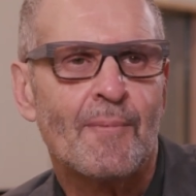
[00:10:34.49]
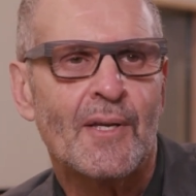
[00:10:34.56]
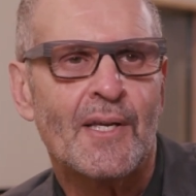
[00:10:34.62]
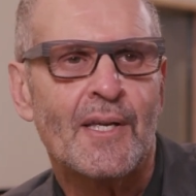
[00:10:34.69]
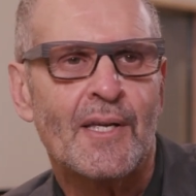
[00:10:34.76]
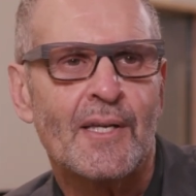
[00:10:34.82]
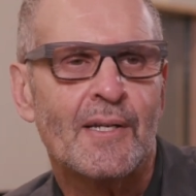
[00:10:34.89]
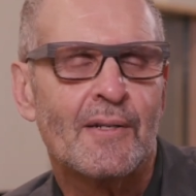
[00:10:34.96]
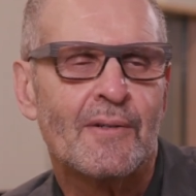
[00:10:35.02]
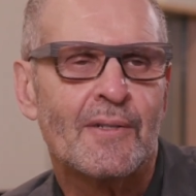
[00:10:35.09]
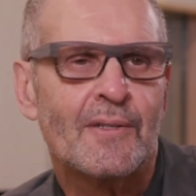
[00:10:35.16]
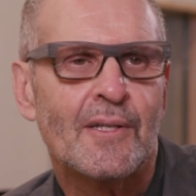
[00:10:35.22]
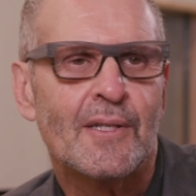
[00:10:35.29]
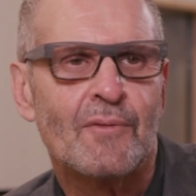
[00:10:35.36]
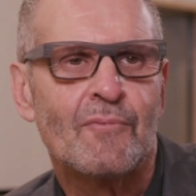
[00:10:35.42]
coming
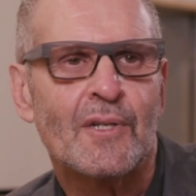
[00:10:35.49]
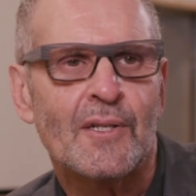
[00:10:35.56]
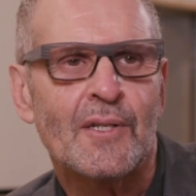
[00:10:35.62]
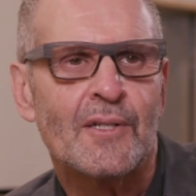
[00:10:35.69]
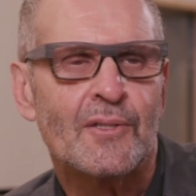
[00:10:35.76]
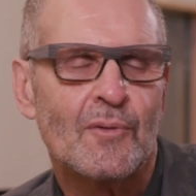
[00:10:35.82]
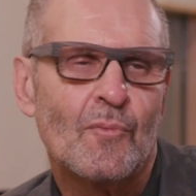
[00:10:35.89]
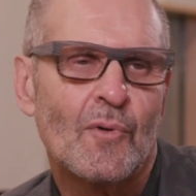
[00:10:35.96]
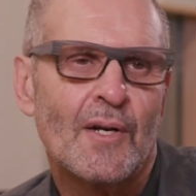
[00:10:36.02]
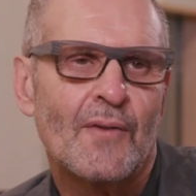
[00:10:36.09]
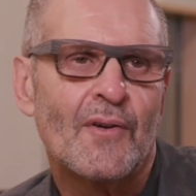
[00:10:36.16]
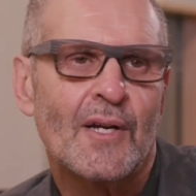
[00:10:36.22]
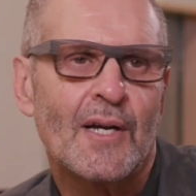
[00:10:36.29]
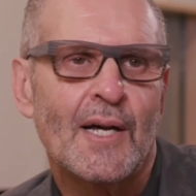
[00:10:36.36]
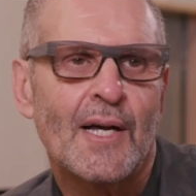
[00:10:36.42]
here, it really is a
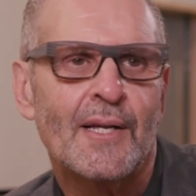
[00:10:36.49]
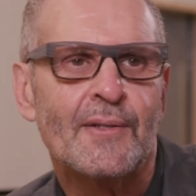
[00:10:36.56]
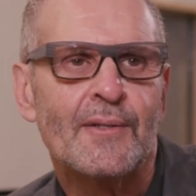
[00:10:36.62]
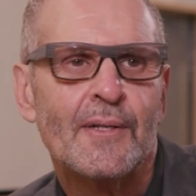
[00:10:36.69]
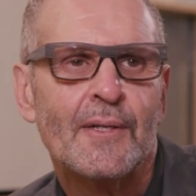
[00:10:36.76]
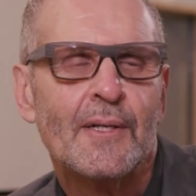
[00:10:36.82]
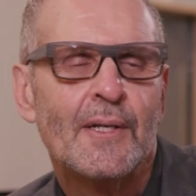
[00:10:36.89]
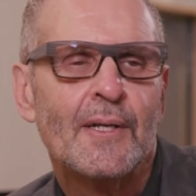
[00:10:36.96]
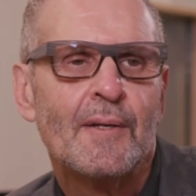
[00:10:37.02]
one of a kind.